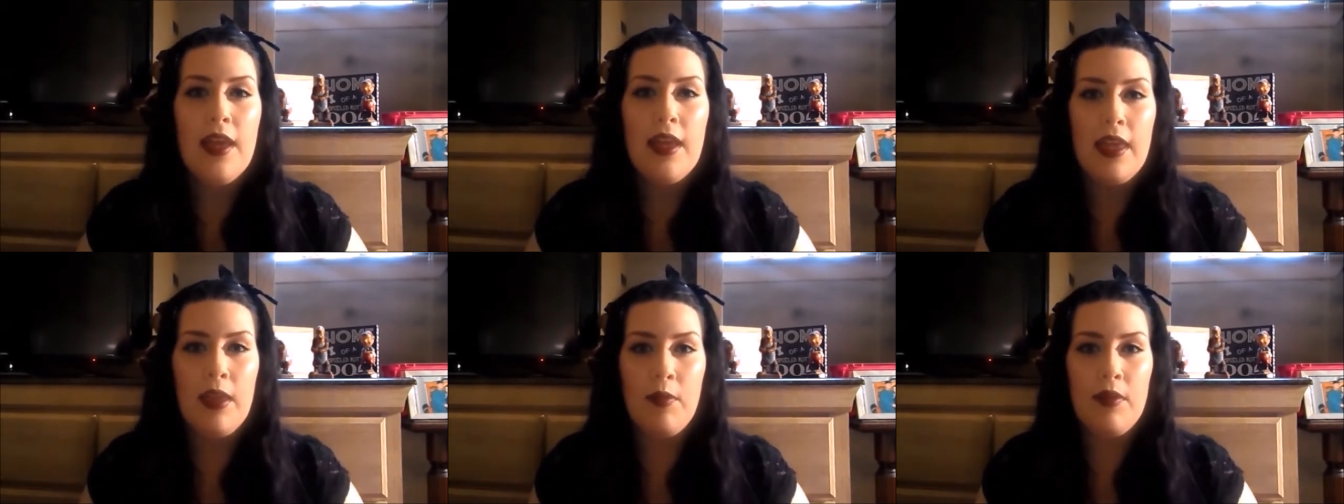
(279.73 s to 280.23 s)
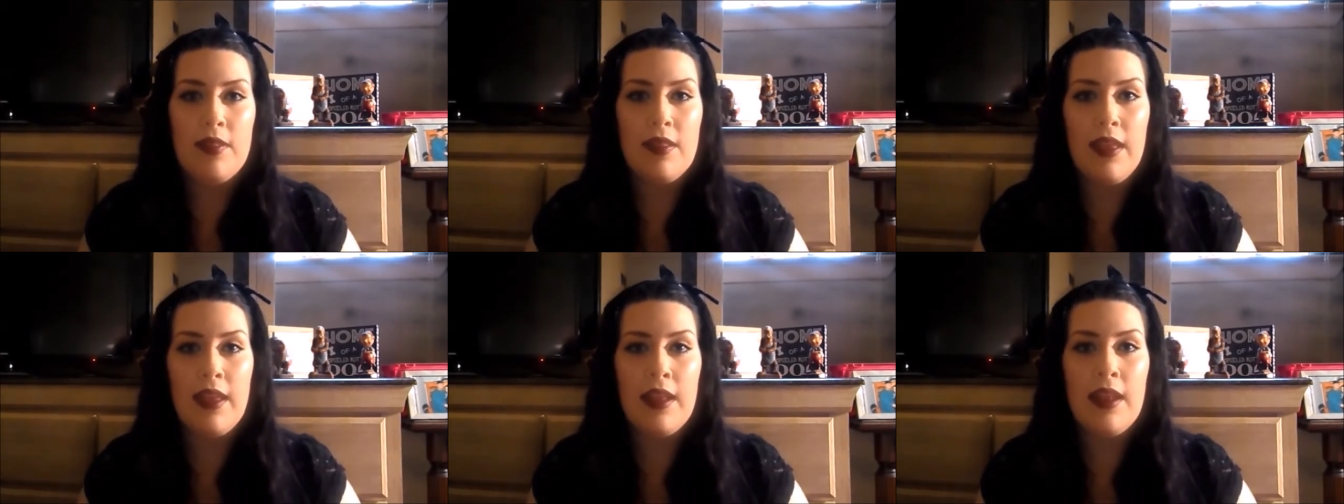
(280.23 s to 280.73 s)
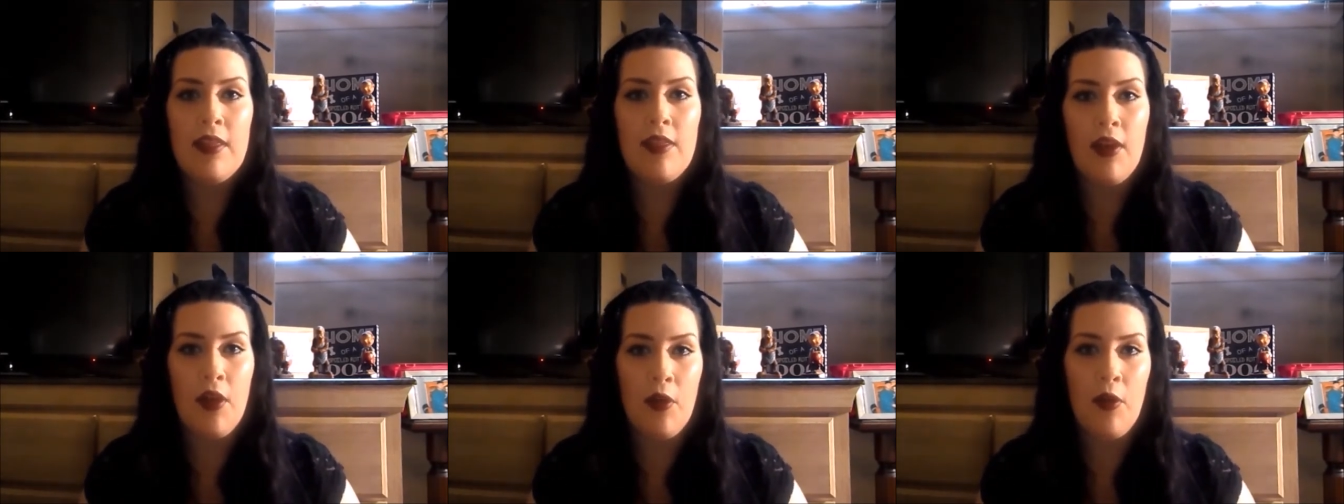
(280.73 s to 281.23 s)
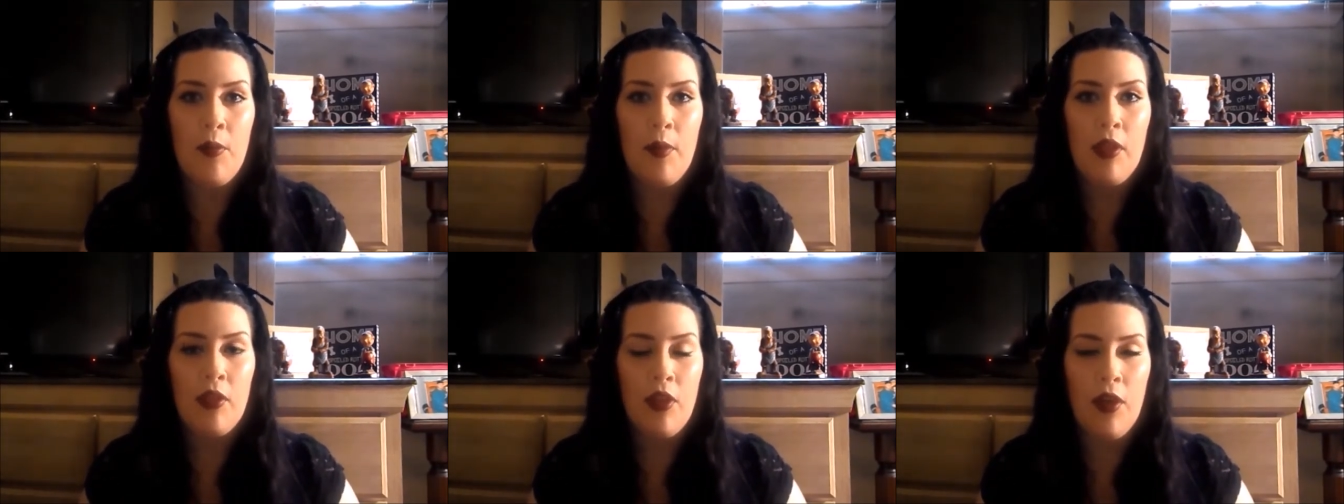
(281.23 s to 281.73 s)
He was in the home
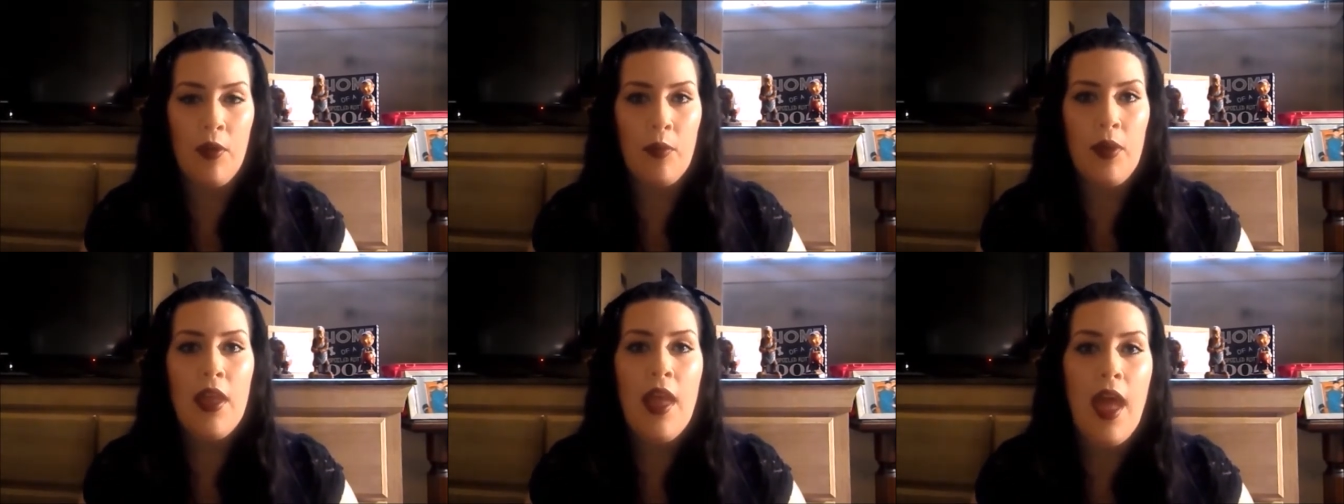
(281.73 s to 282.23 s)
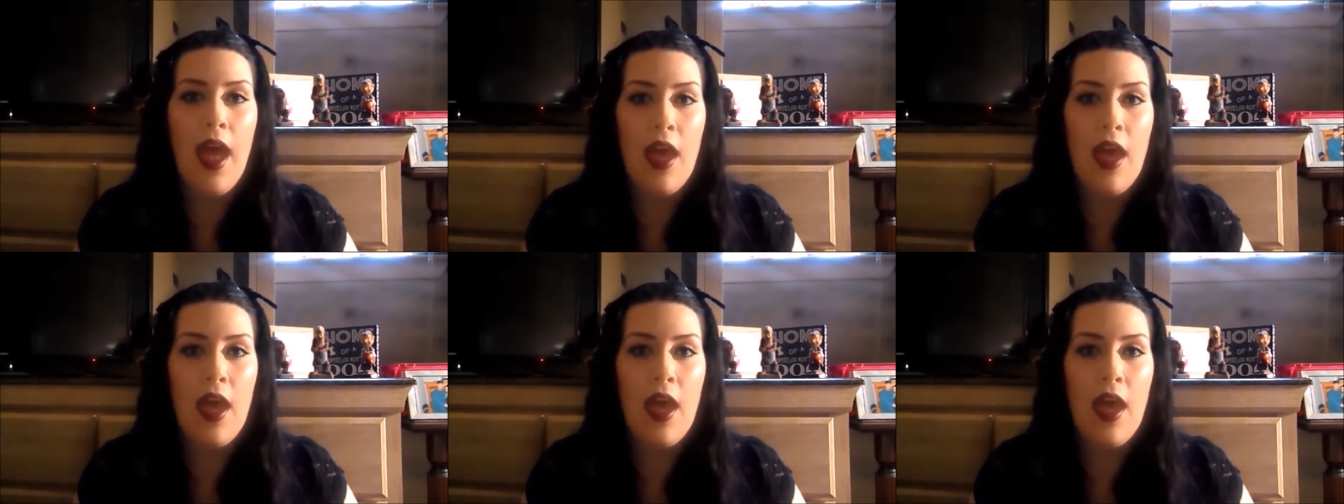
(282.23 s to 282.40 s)
alone